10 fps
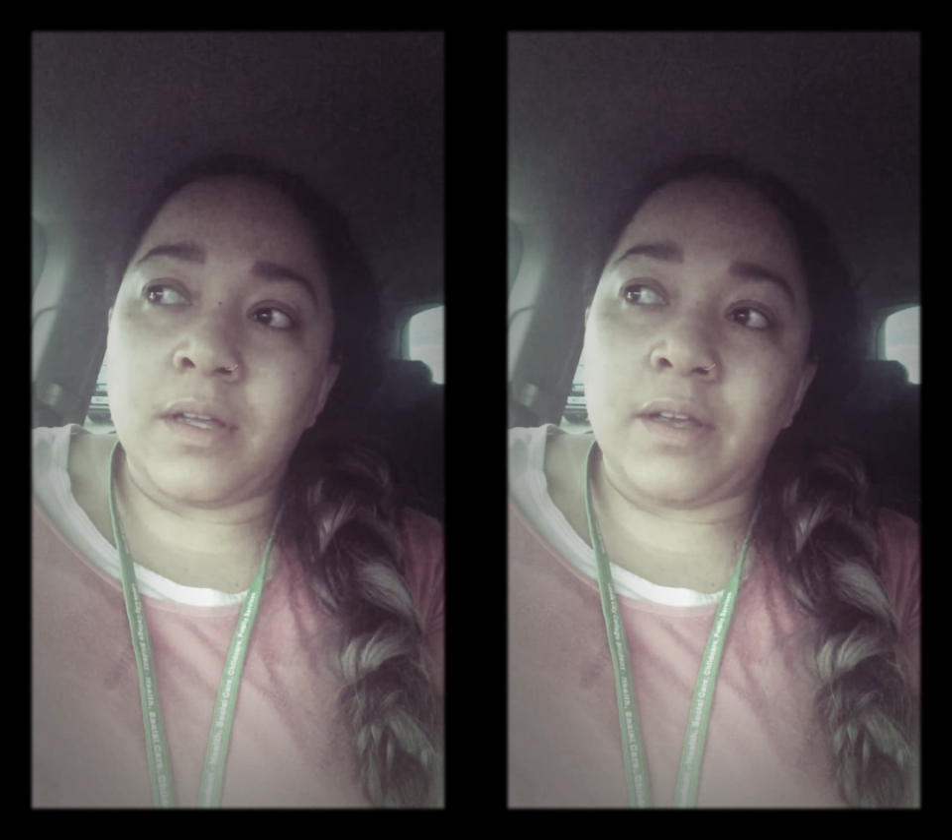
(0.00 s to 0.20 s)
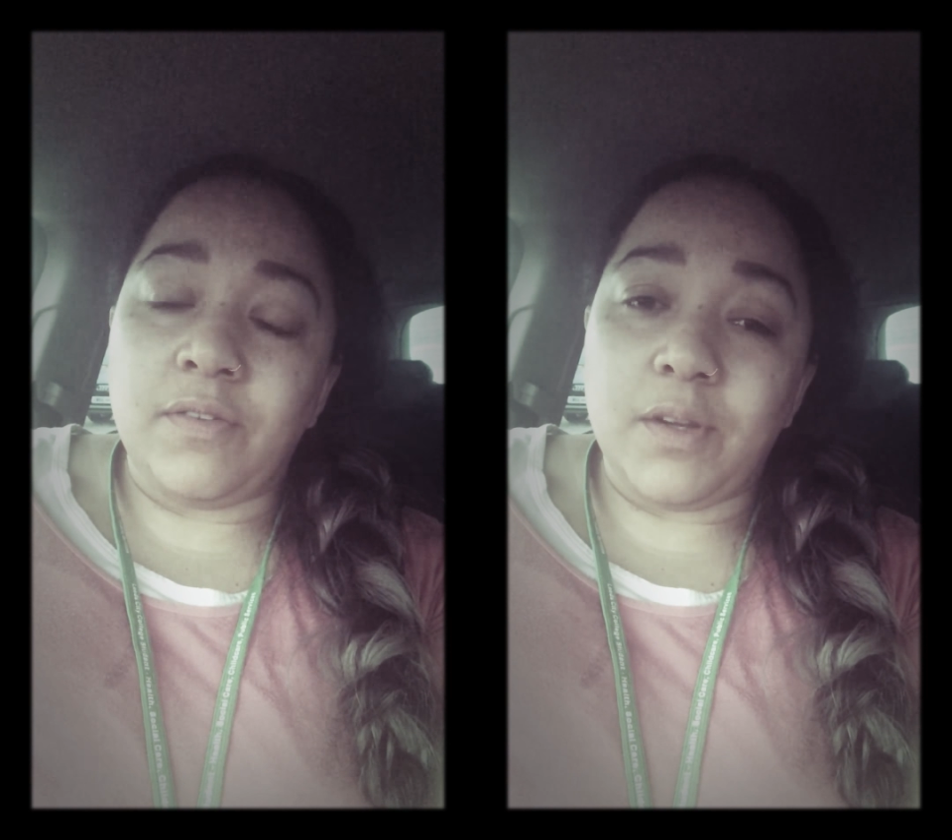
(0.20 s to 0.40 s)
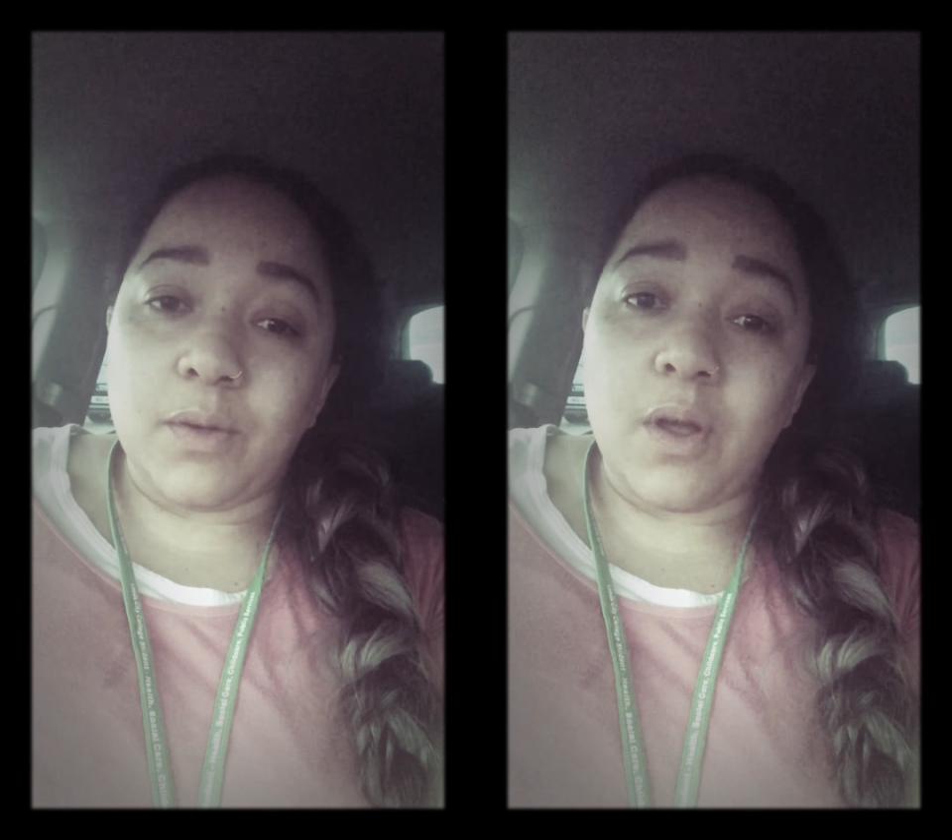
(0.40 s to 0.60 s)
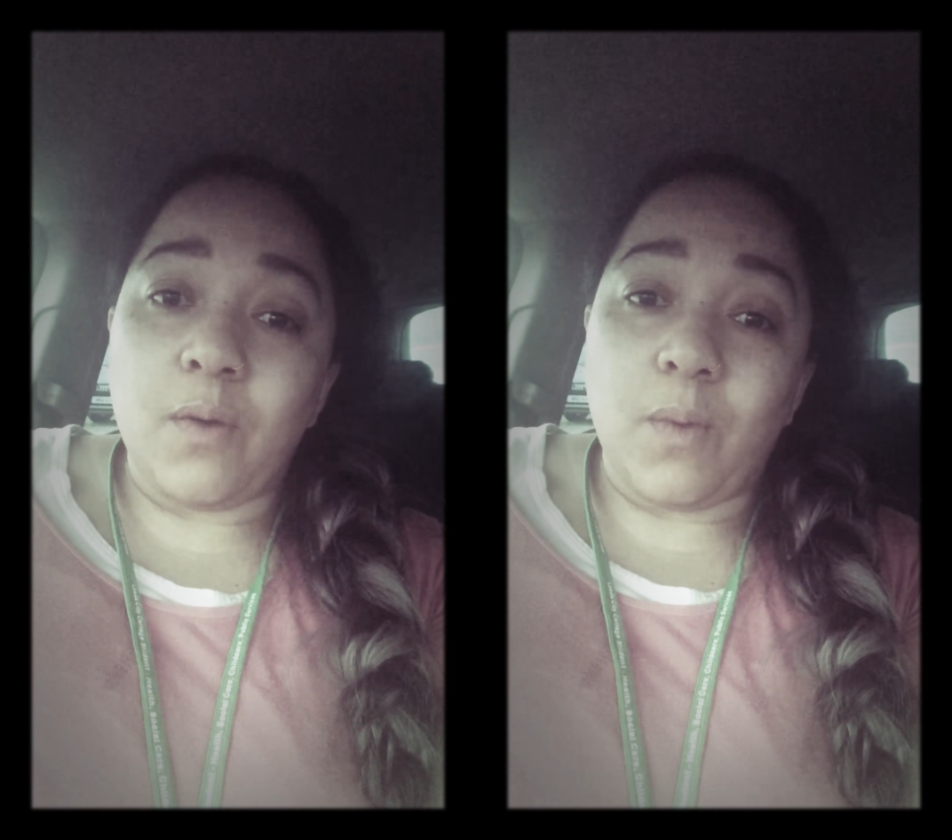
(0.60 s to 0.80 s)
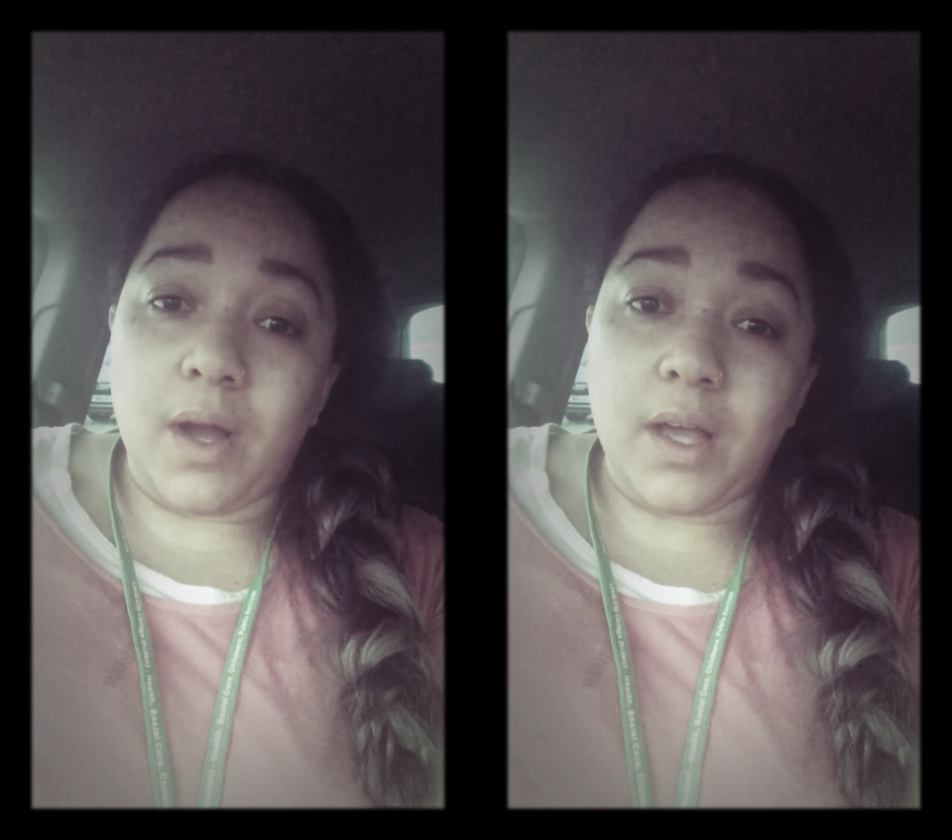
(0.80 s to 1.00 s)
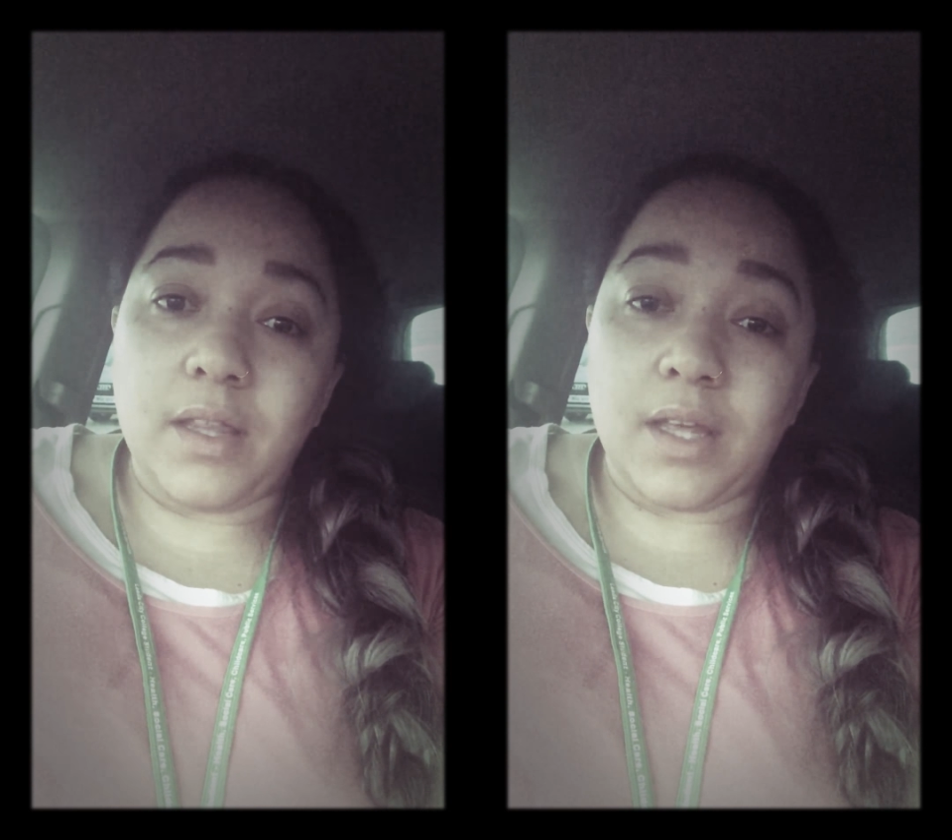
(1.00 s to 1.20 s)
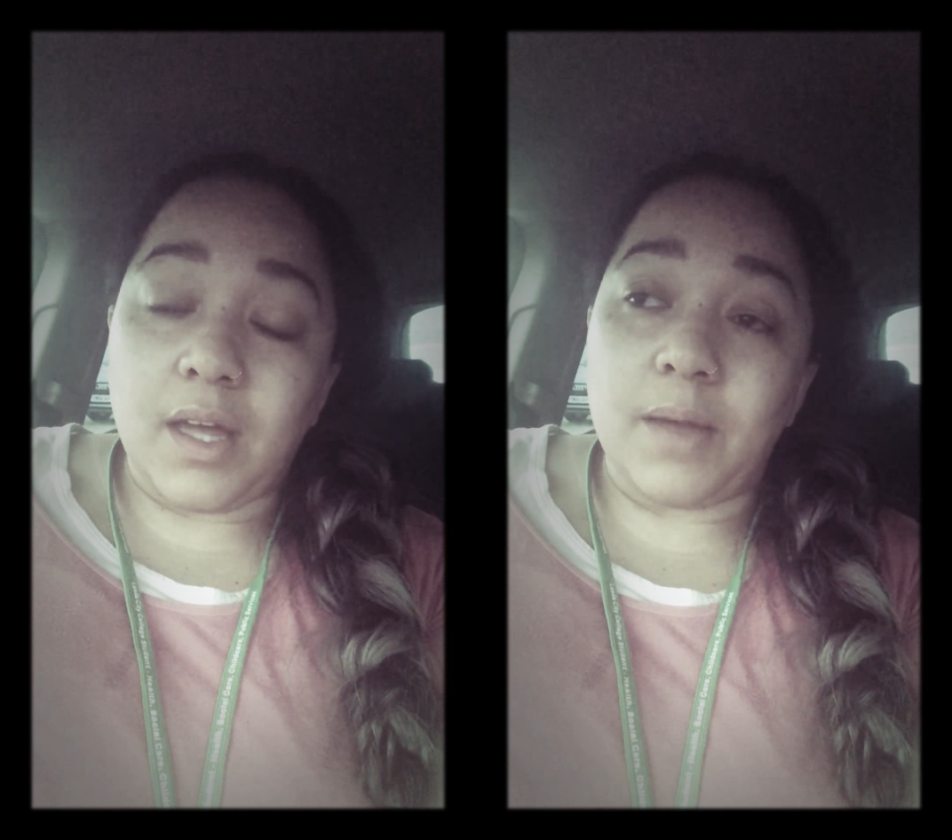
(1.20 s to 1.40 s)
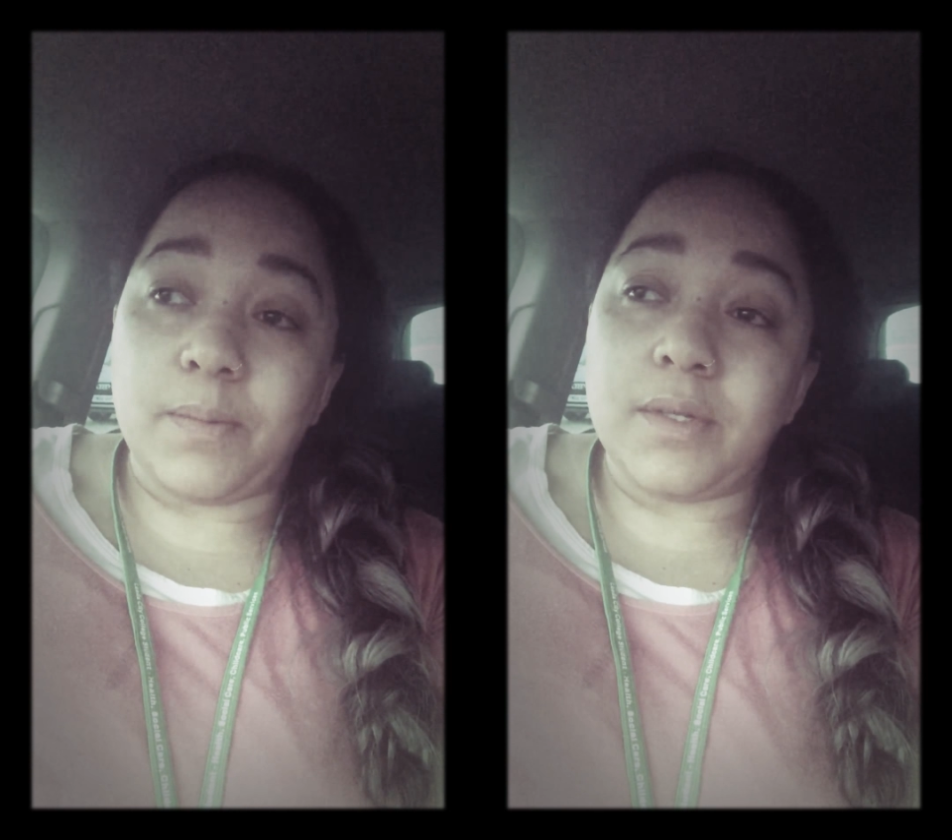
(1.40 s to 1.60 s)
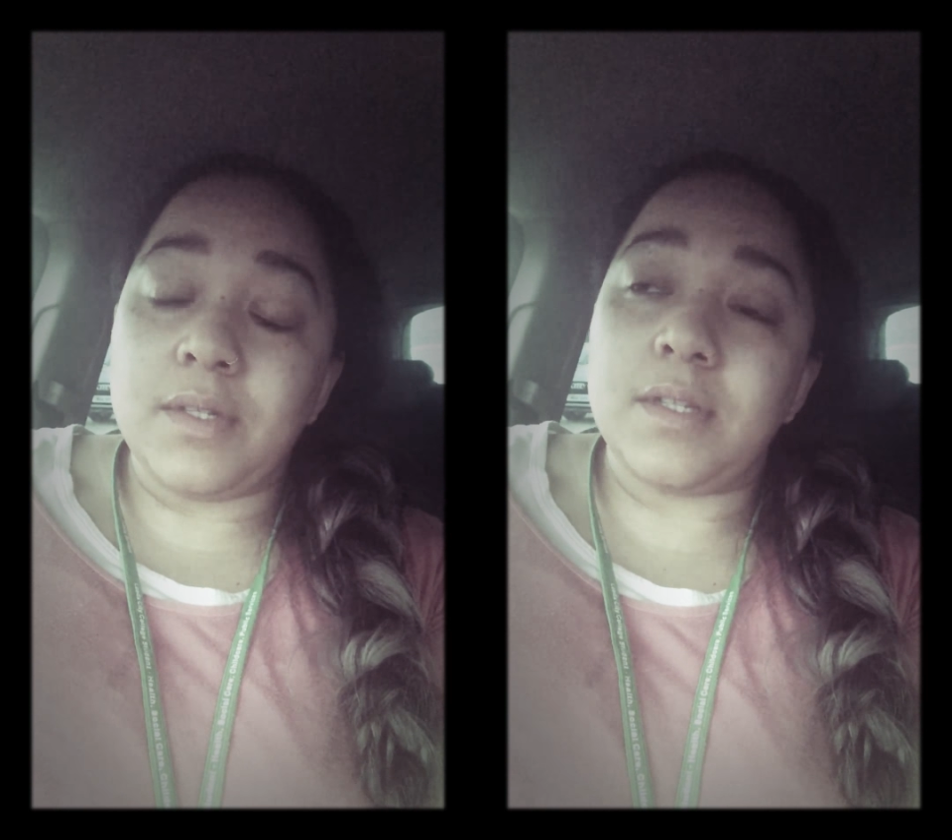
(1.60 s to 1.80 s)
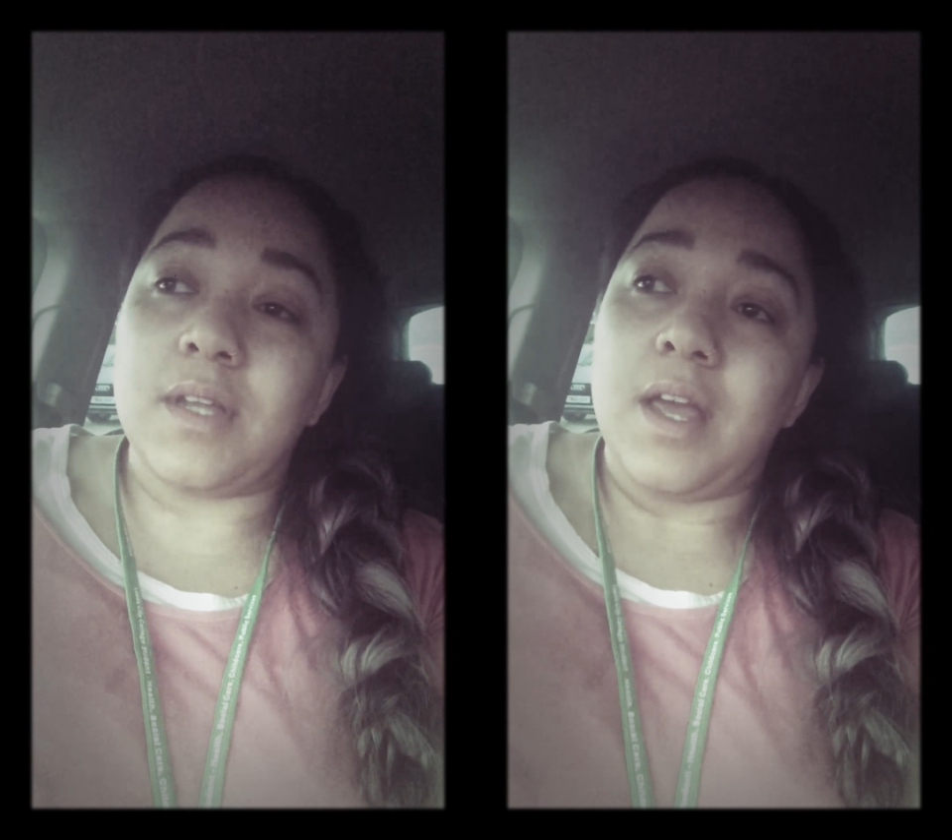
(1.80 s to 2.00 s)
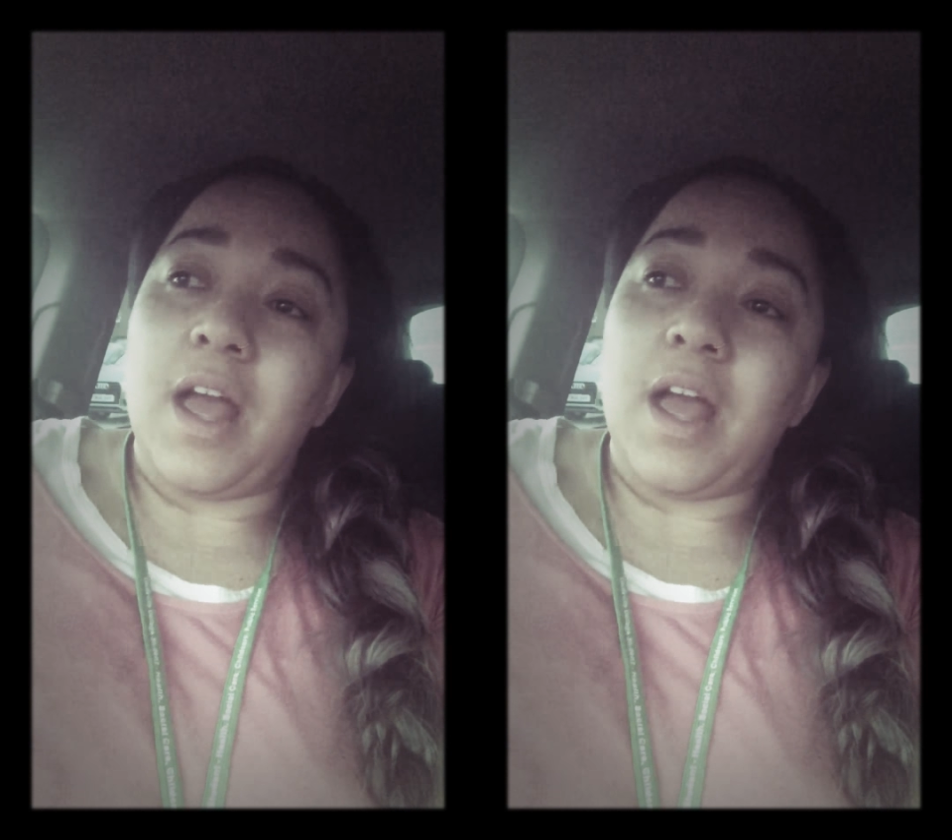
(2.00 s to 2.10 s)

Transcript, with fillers: if you know why that happens,